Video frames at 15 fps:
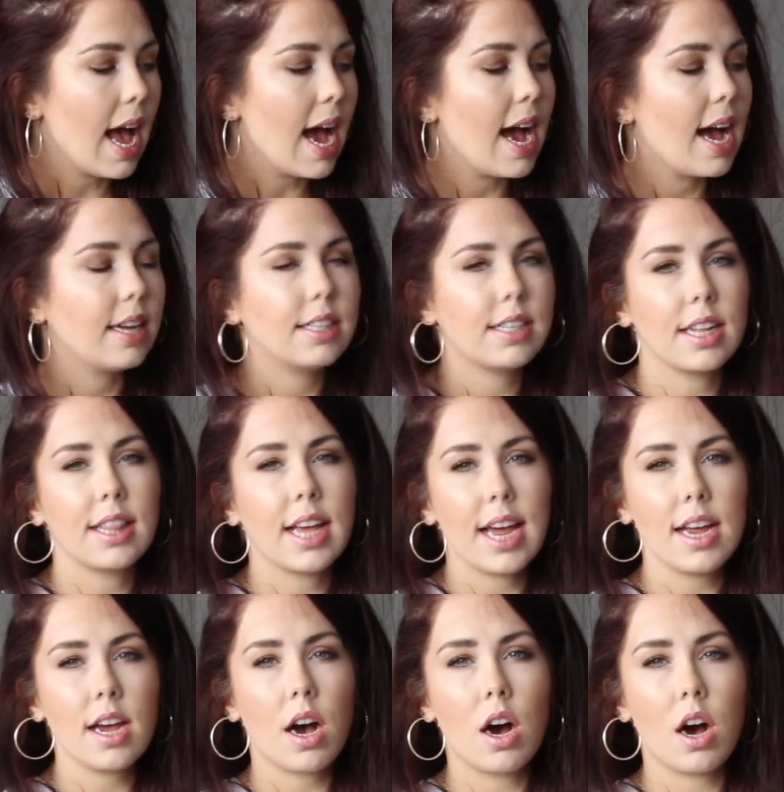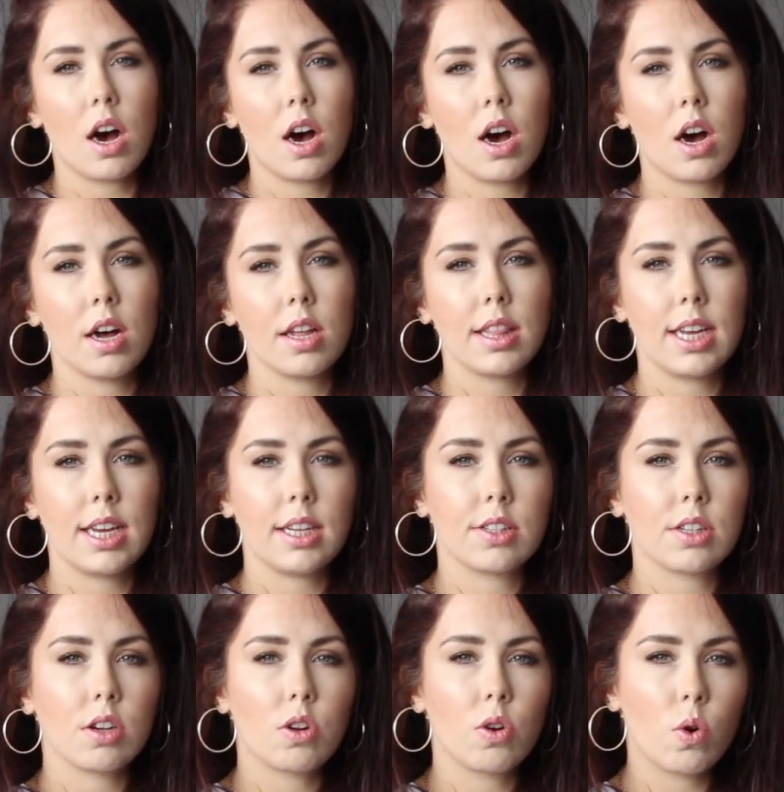And they are
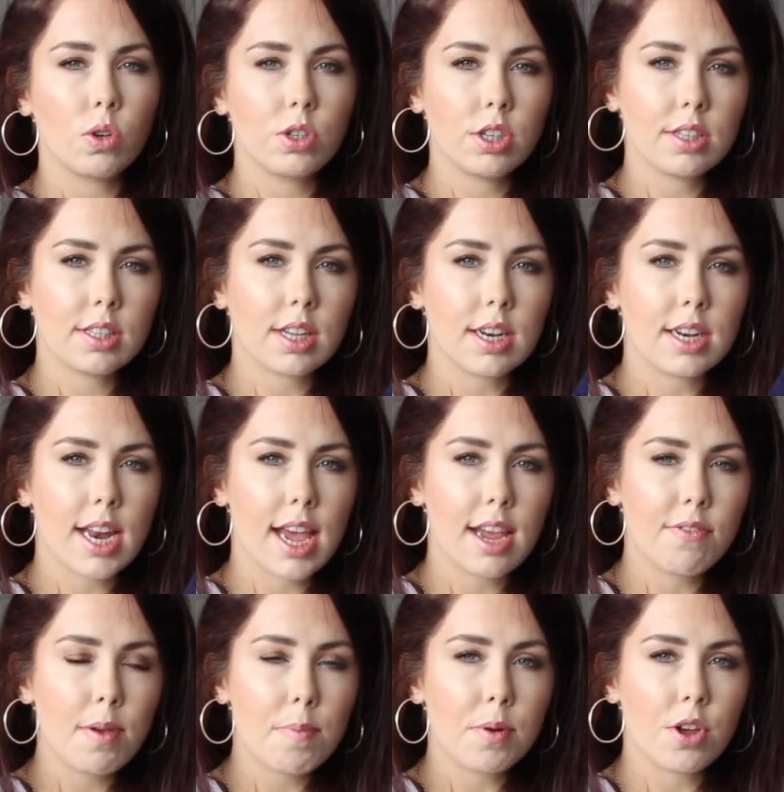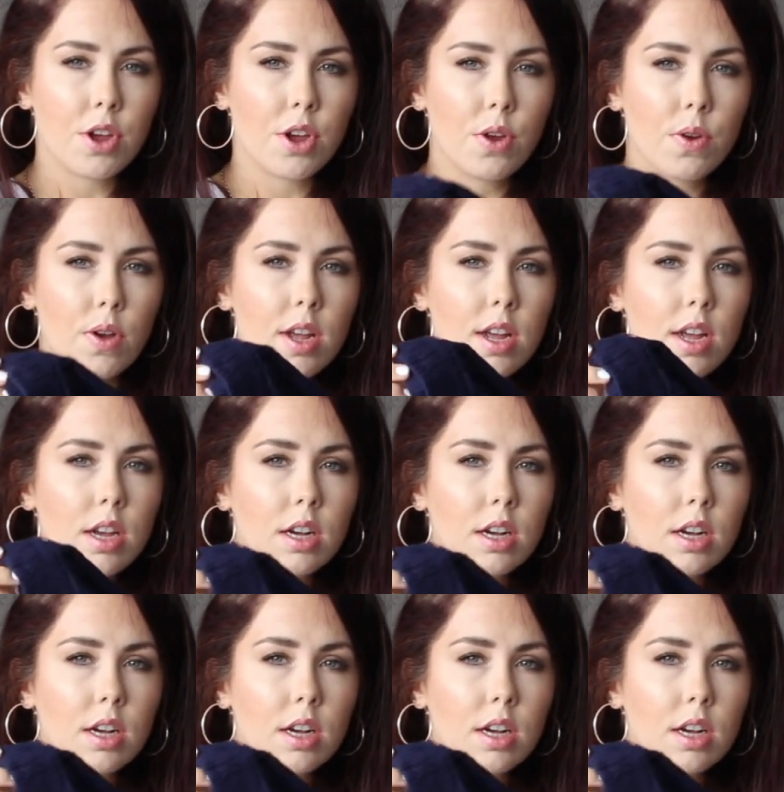these gorgeous navy blue